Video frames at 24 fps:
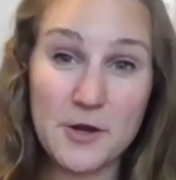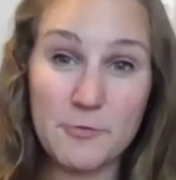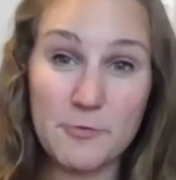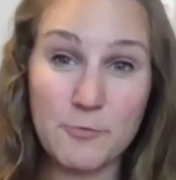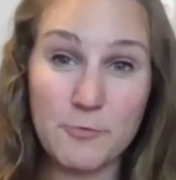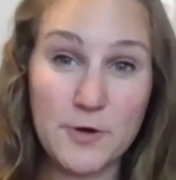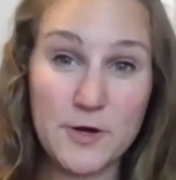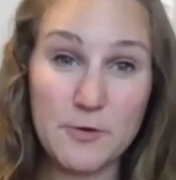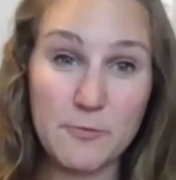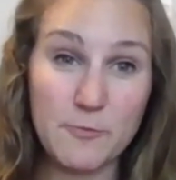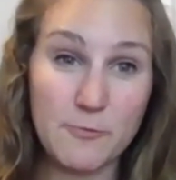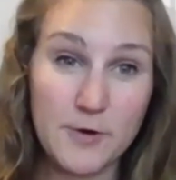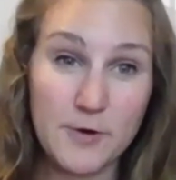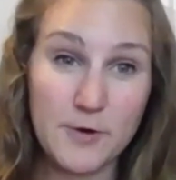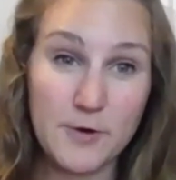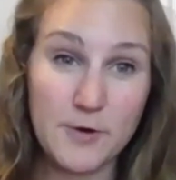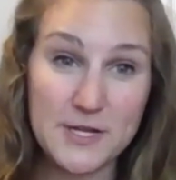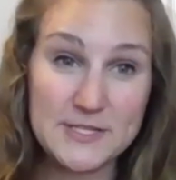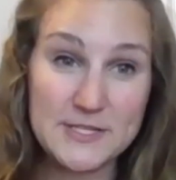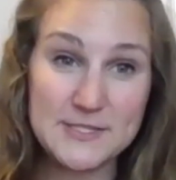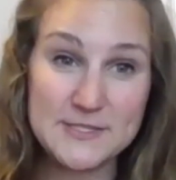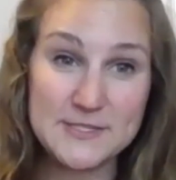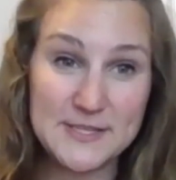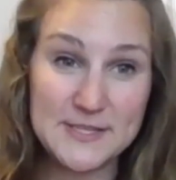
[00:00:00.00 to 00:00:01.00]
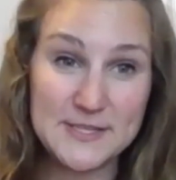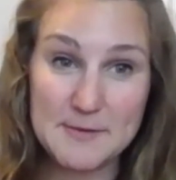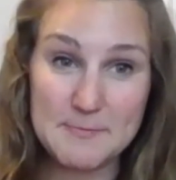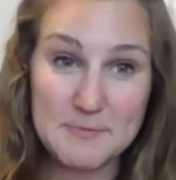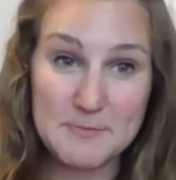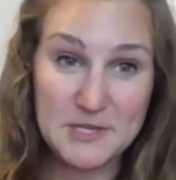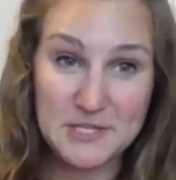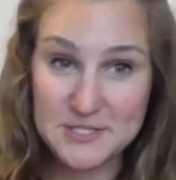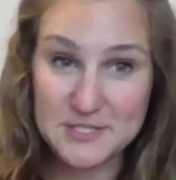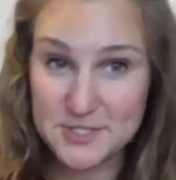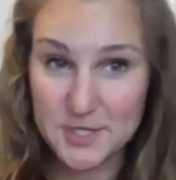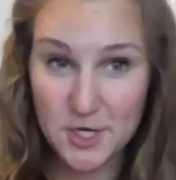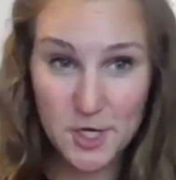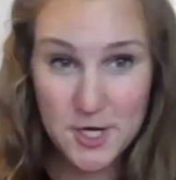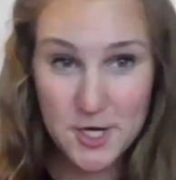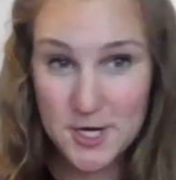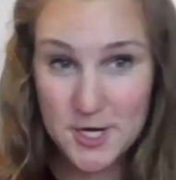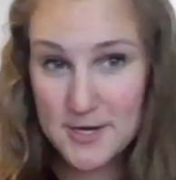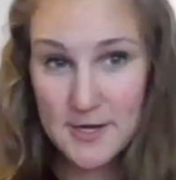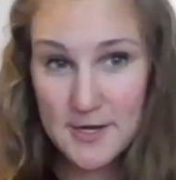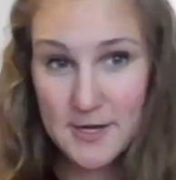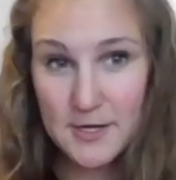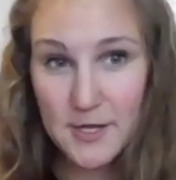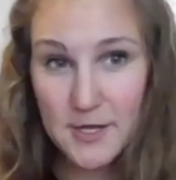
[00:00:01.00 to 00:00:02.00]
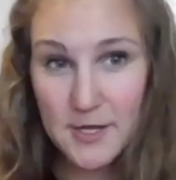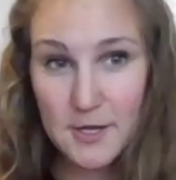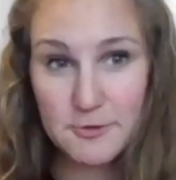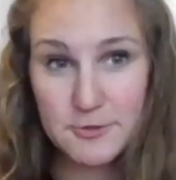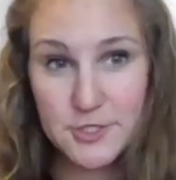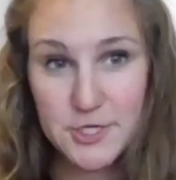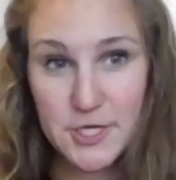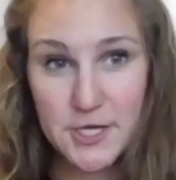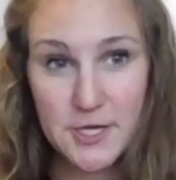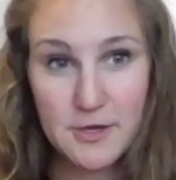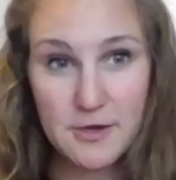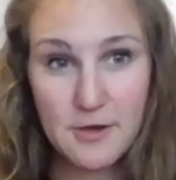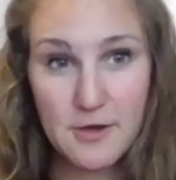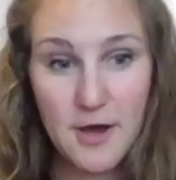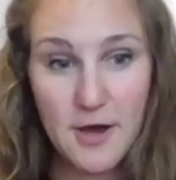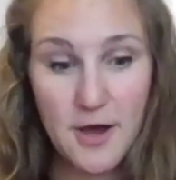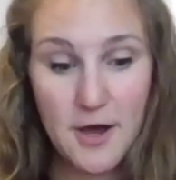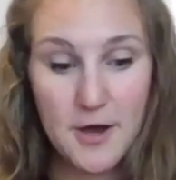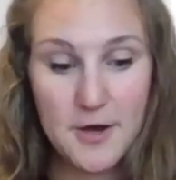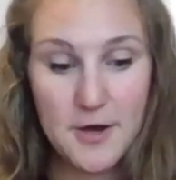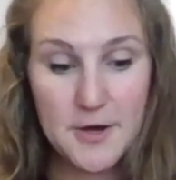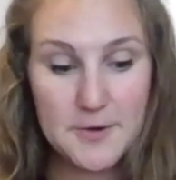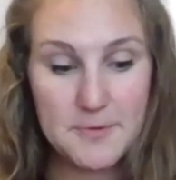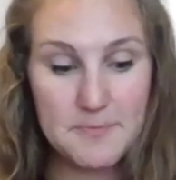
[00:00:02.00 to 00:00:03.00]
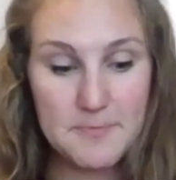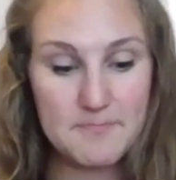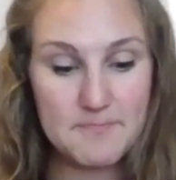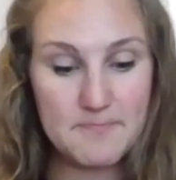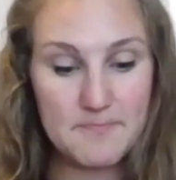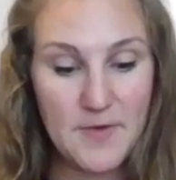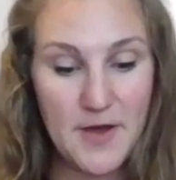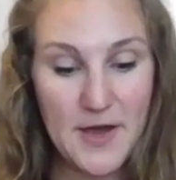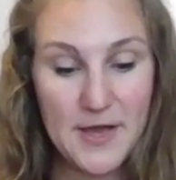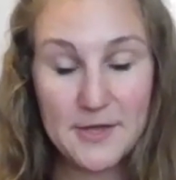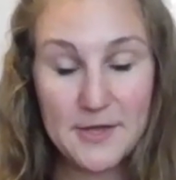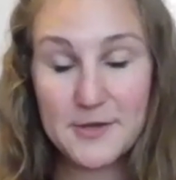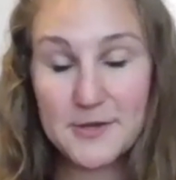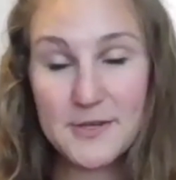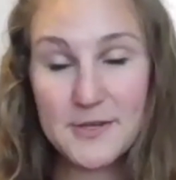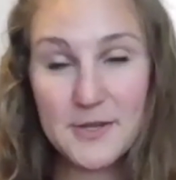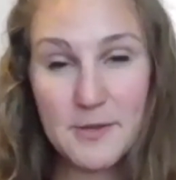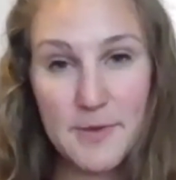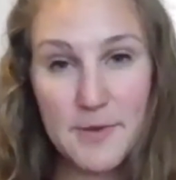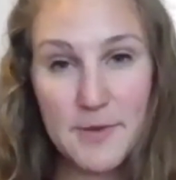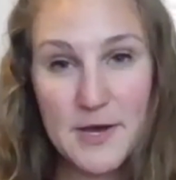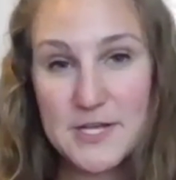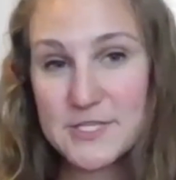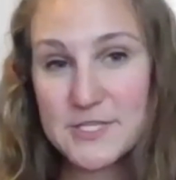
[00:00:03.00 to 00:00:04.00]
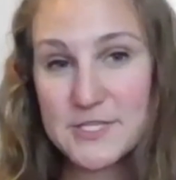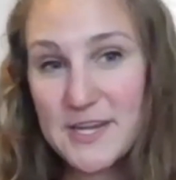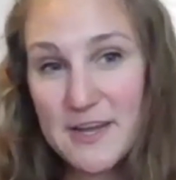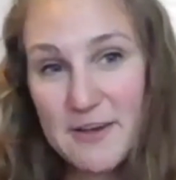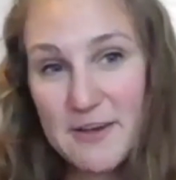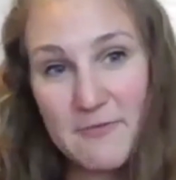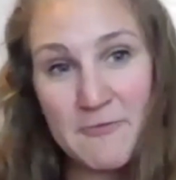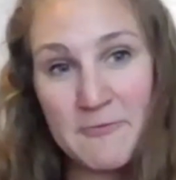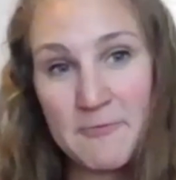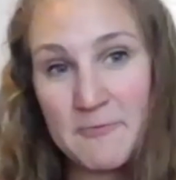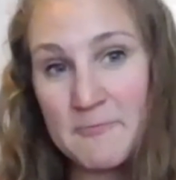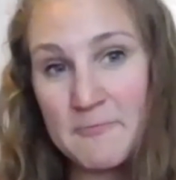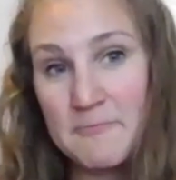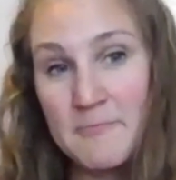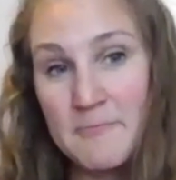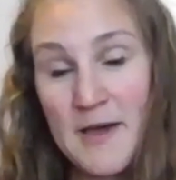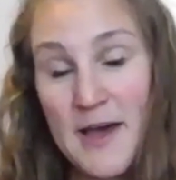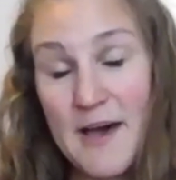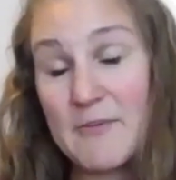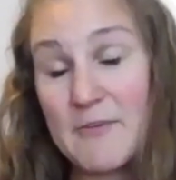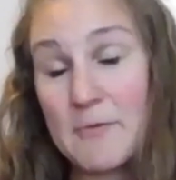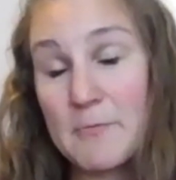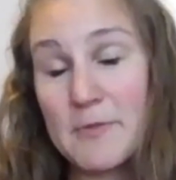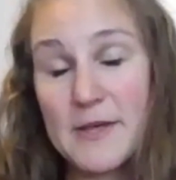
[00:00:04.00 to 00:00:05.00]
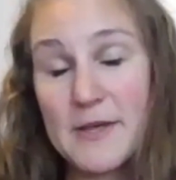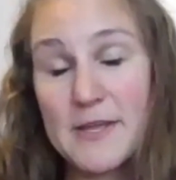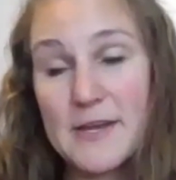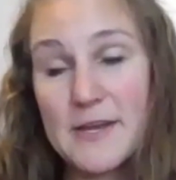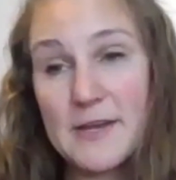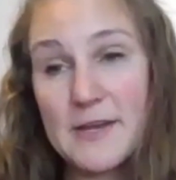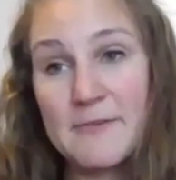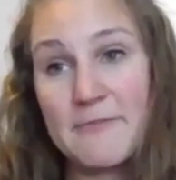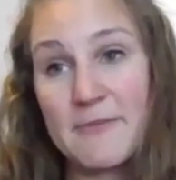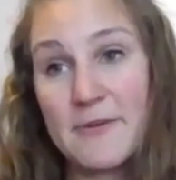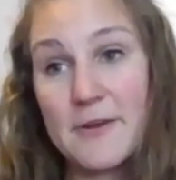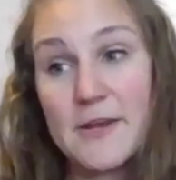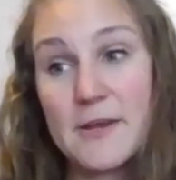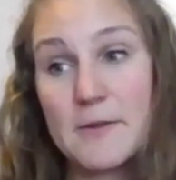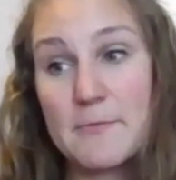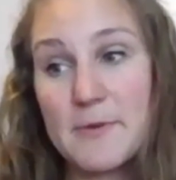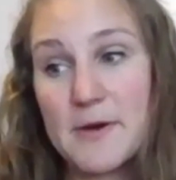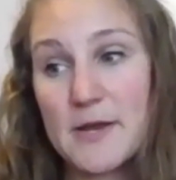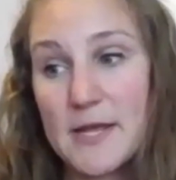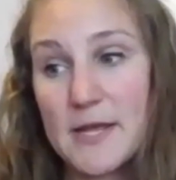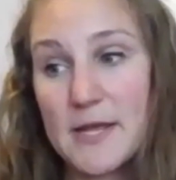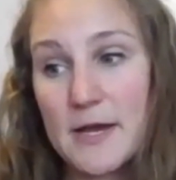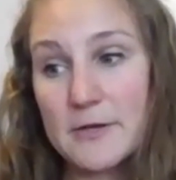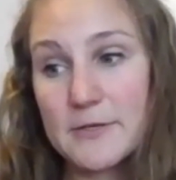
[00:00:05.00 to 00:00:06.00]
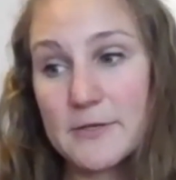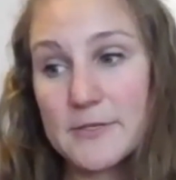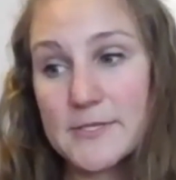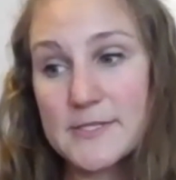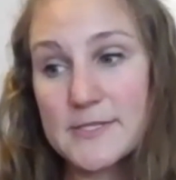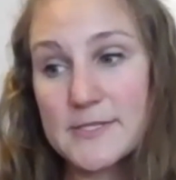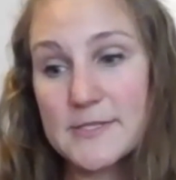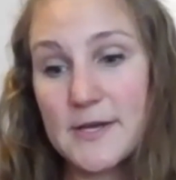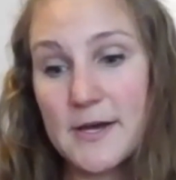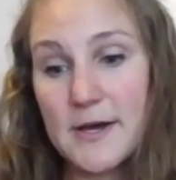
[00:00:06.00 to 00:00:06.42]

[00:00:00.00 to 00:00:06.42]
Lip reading: what wanted to get me started in coaching. I couldn't imagine having played it for anybody else.